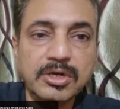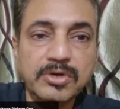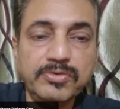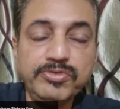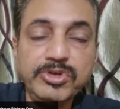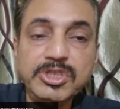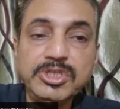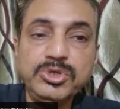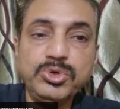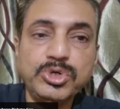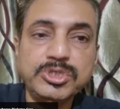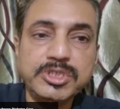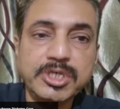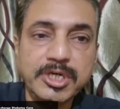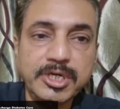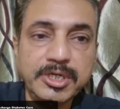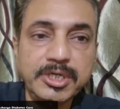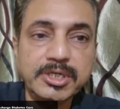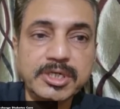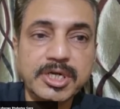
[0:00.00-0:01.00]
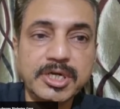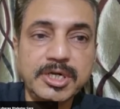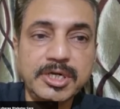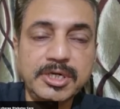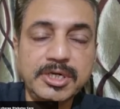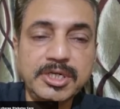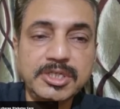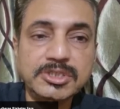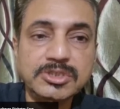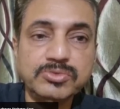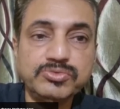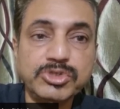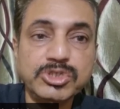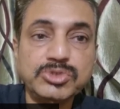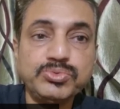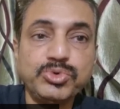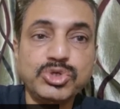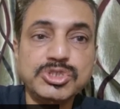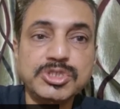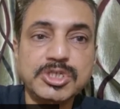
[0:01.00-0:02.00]
with your genetic heritage
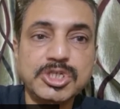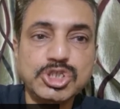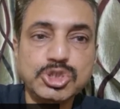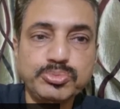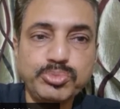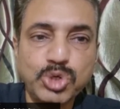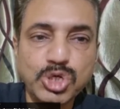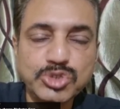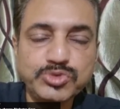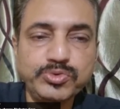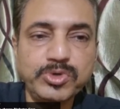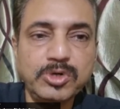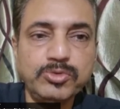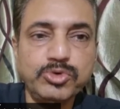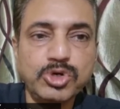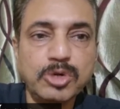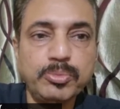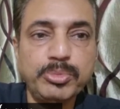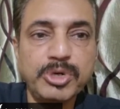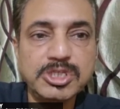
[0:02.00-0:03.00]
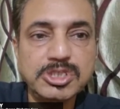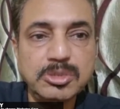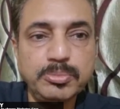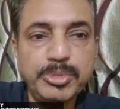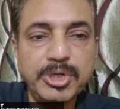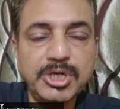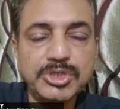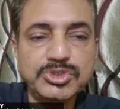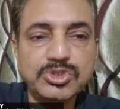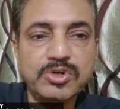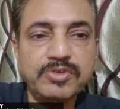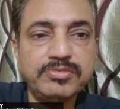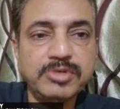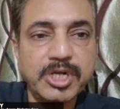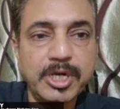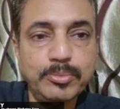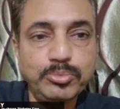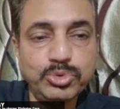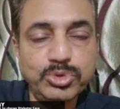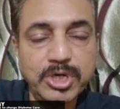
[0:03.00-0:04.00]
which was responsible for precipitation of
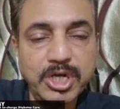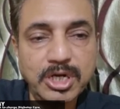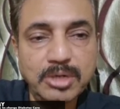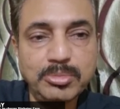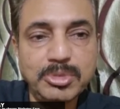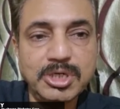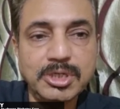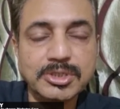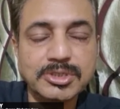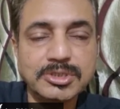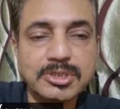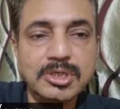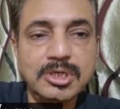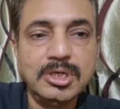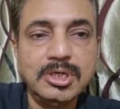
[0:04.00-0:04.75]
type 2 diabetes.